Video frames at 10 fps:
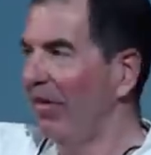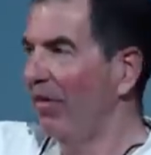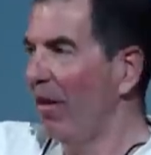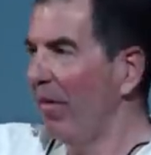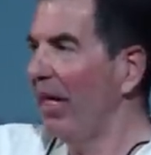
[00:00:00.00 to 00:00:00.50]

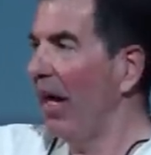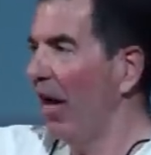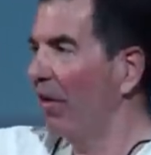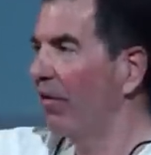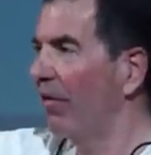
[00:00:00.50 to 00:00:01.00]
Somebody
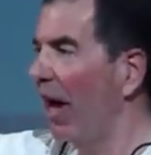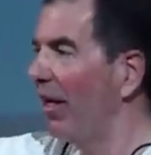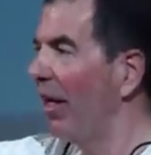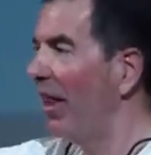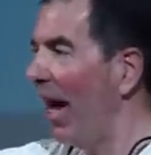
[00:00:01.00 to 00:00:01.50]
else,
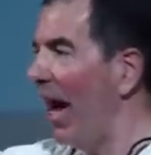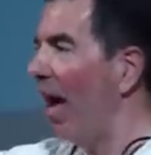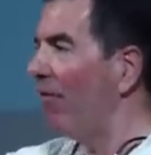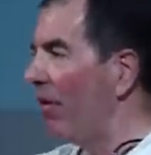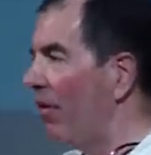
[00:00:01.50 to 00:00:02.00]
and that they
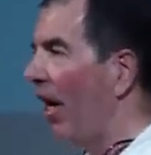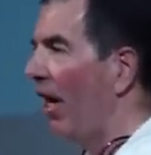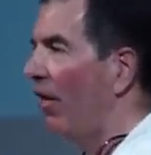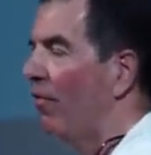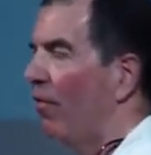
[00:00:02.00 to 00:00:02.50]
have to
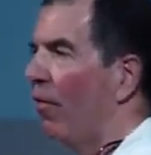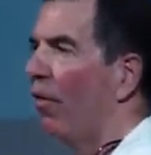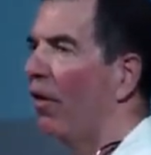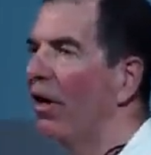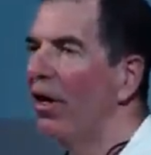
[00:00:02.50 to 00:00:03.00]
change
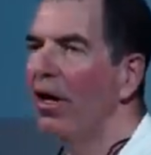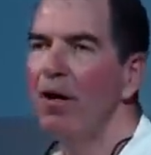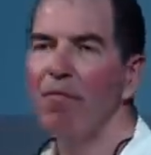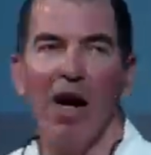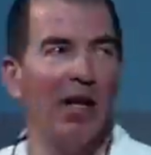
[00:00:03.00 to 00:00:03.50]
for
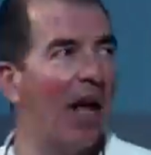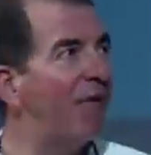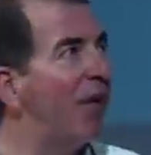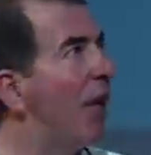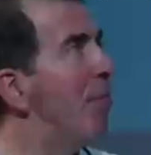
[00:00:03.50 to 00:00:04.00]
my
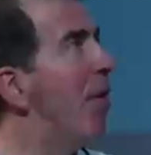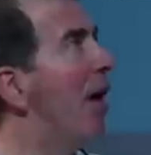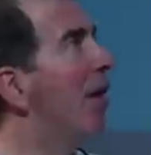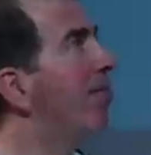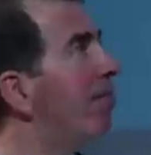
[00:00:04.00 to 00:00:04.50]
life to get
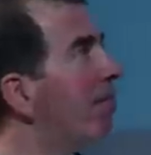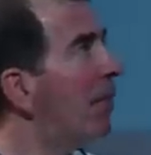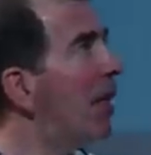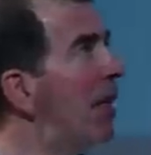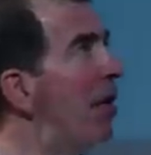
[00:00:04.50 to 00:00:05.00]
better.
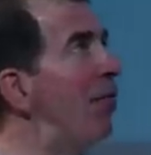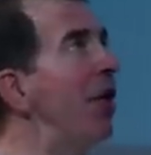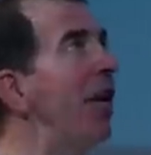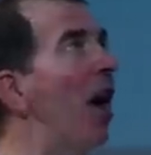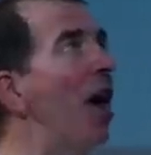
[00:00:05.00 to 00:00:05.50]
If
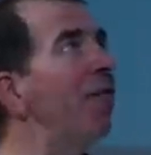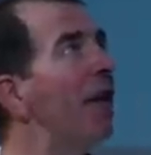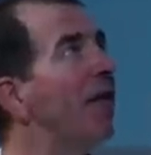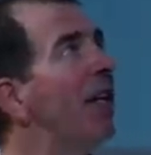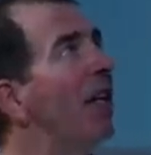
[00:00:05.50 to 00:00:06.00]
you get off
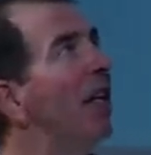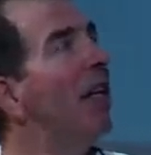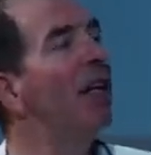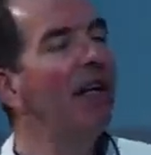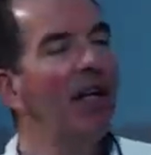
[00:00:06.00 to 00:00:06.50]
of it,
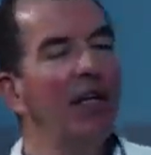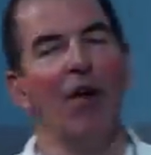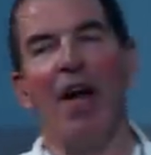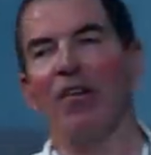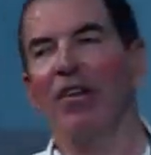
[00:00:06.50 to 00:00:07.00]

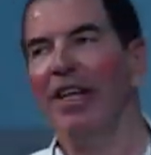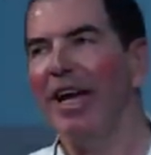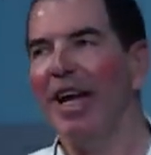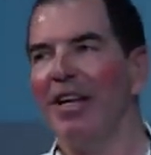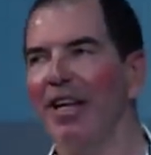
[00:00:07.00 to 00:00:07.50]
you actually
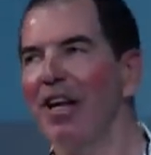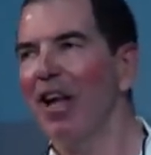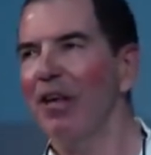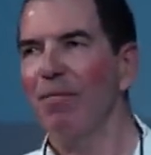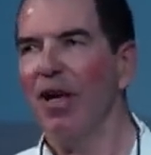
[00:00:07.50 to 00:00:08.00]
land in
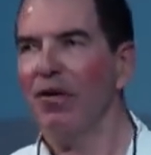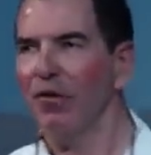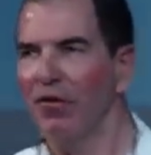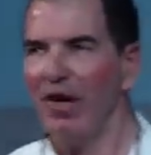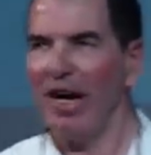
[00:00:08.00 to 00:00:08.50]
another
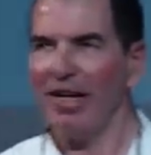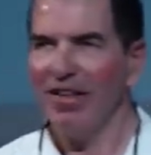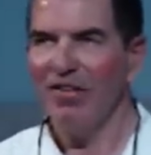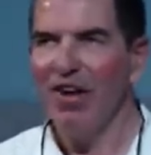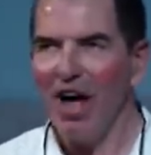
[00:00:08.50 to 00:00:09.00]
mental state
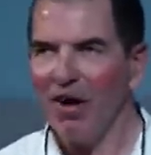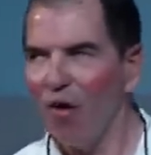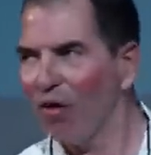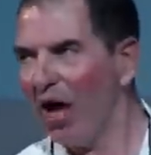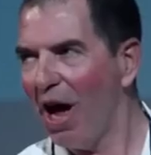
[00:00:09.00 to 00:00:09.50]
that's not a
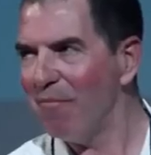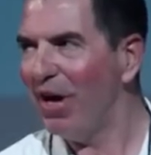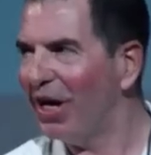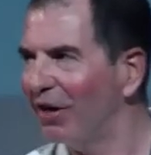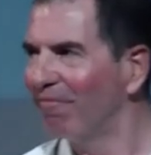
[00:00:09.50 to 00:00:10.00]
whole lot
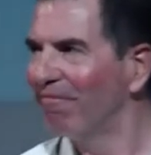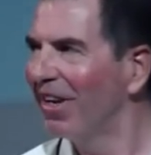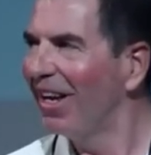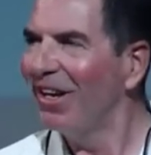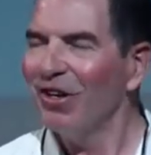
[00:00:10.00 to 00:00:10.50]
better.
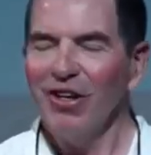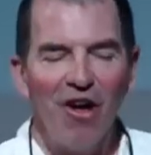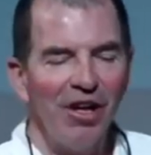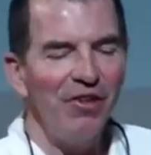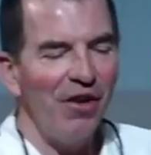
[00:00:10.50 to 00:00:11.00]
I
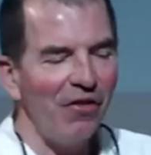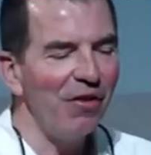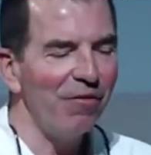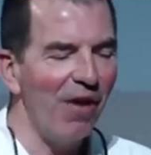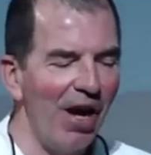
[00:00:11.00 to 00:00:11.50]
call it
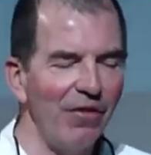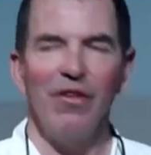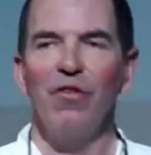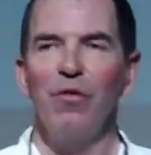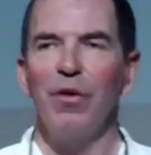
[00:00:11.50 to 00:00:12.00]
justify.
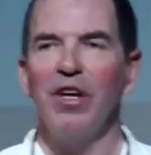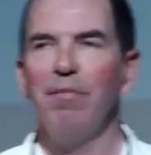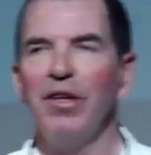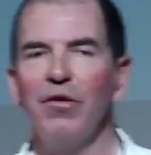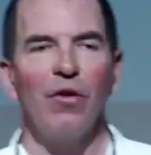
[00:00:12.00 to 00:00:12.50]
So this is where
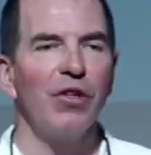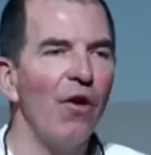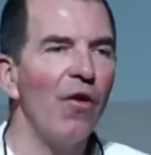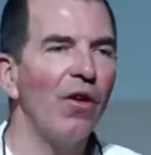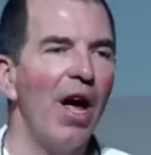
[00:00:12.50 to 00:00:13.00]
you've been told
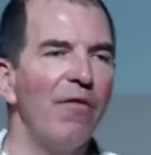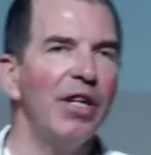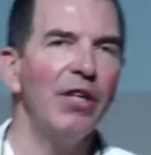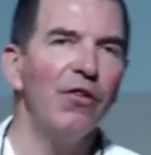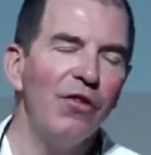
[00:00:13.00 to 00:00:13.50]
your whole life
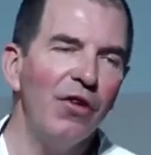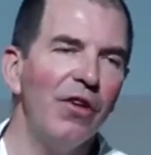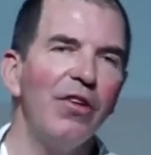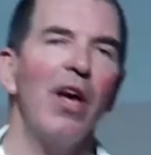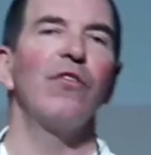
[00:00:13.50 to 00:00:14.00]
that you
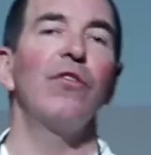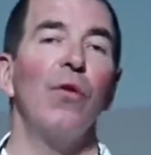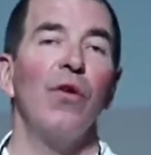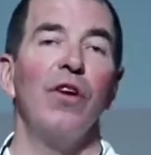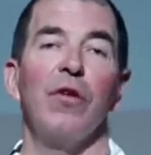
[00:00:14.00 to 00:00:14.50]
shouldn't tell
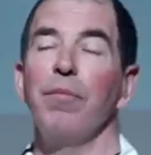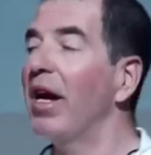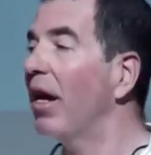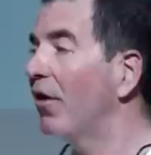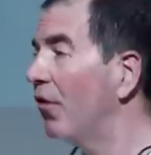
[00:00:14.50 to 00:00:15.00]
stories or
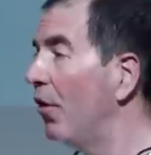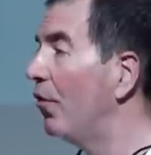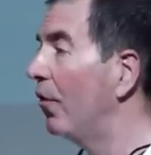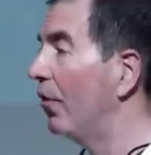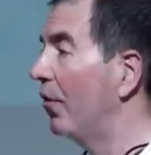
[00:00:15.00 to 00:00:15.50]
make
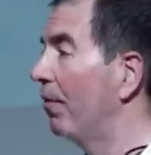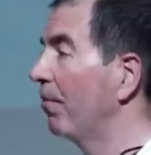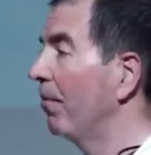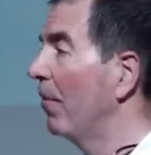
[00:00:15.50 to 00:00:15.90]
excuses.